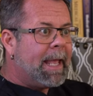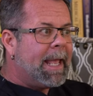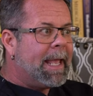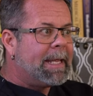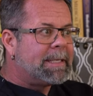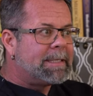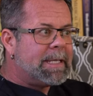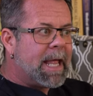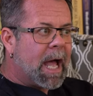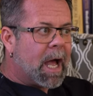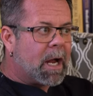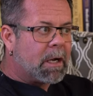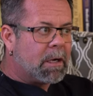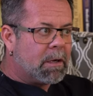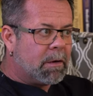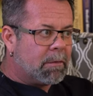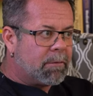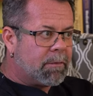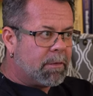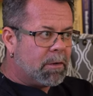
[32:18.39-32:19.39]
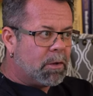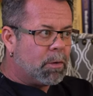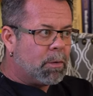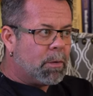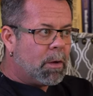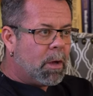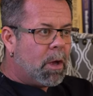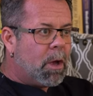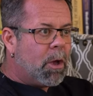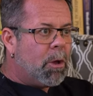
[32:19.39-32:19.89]
It's not good for
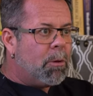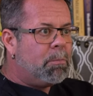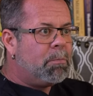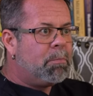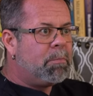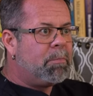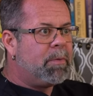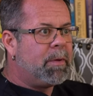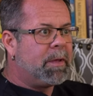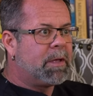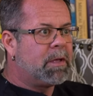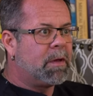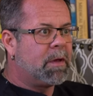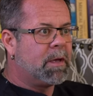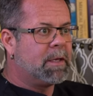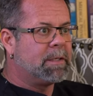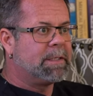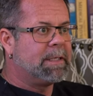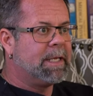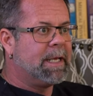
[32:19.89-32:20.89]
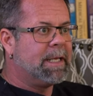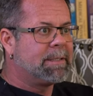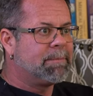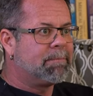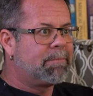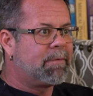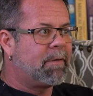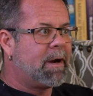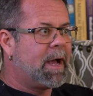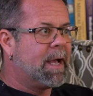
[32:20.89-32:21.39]
you because it's
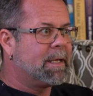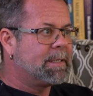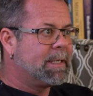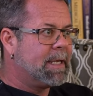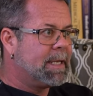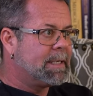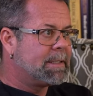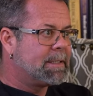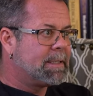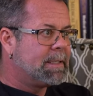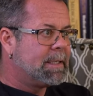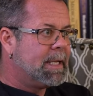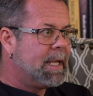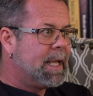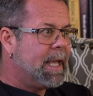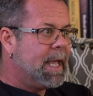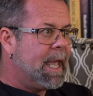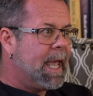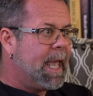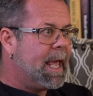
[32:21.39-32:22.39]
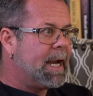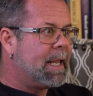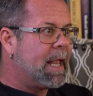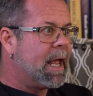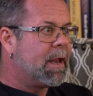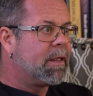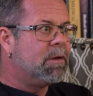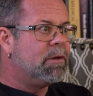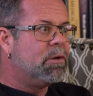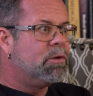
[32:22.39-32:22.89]
processed and a
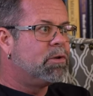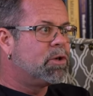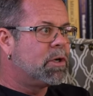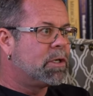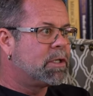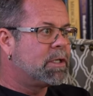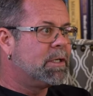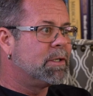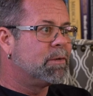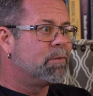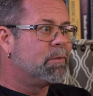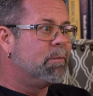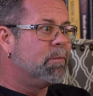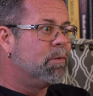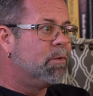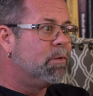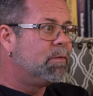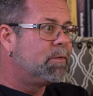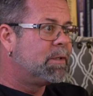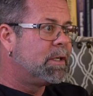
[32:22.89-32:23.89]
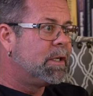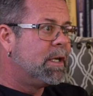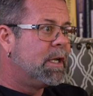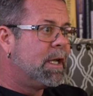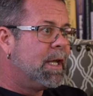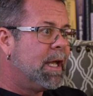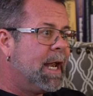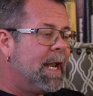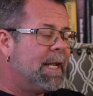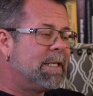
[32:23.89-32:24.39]
lot of the nutrition is removed.
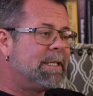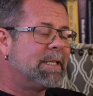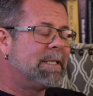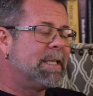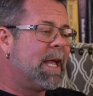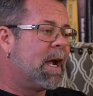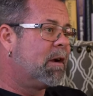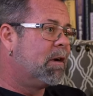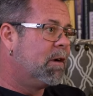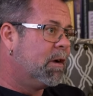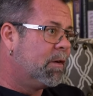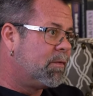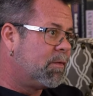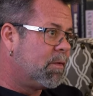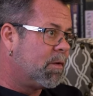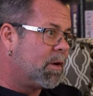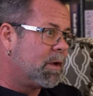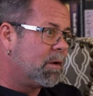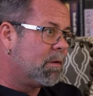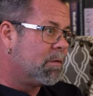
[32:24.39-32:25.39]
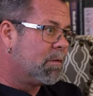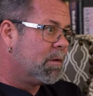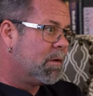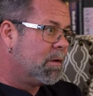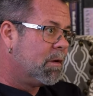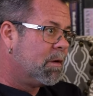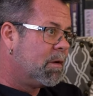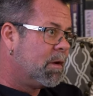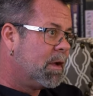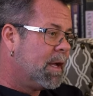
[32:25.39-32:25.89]
It's just not good for you.
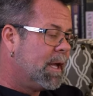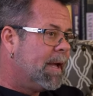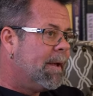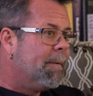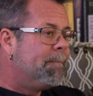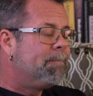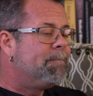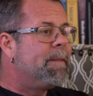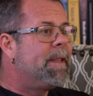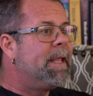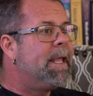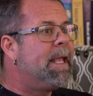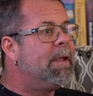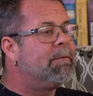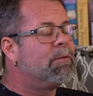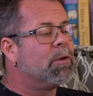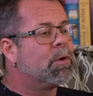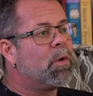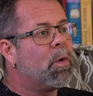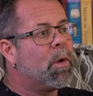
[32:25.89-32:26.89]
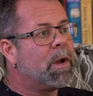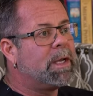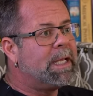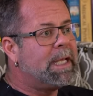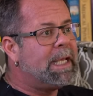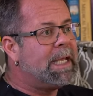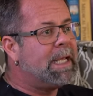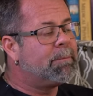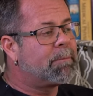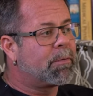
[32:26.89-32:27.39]
If you're going to
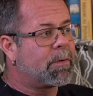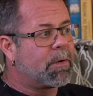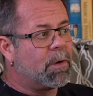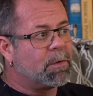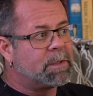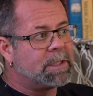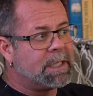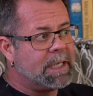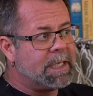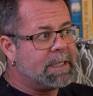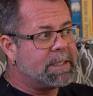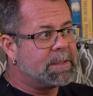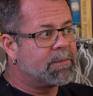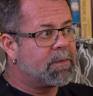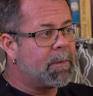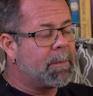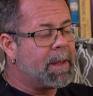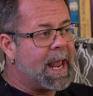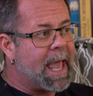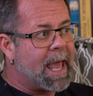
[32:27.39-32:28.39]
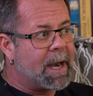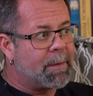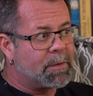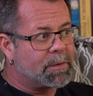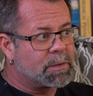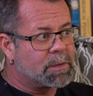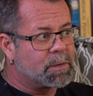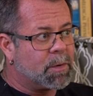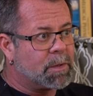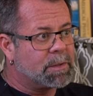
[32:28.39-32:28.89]
eat proteins from an
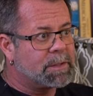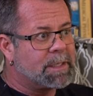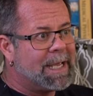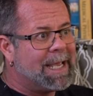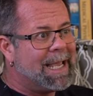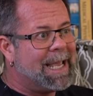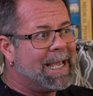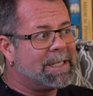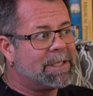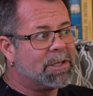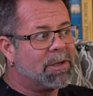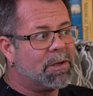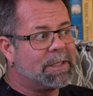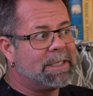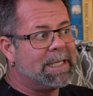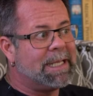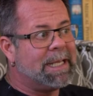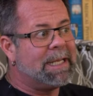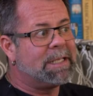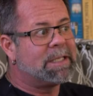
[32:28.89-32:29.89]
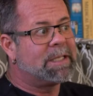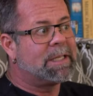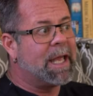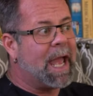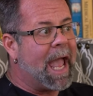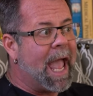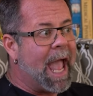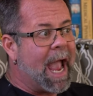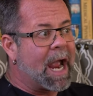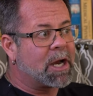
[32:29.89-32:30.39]
animal source, it's good to eat
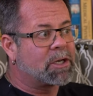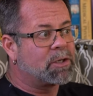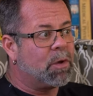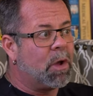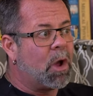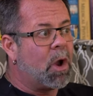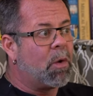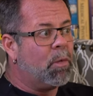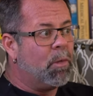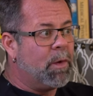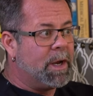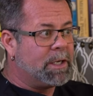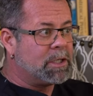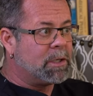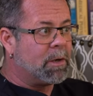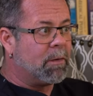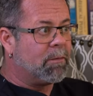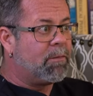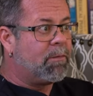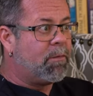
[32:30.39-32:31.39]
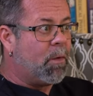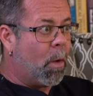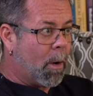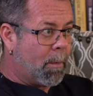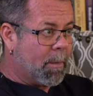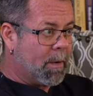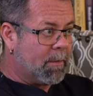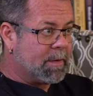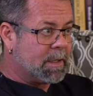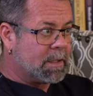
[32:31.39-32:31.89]
the actual original
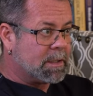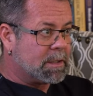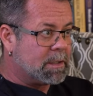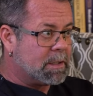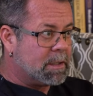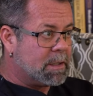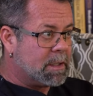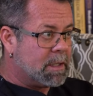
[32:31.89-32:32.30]
form of it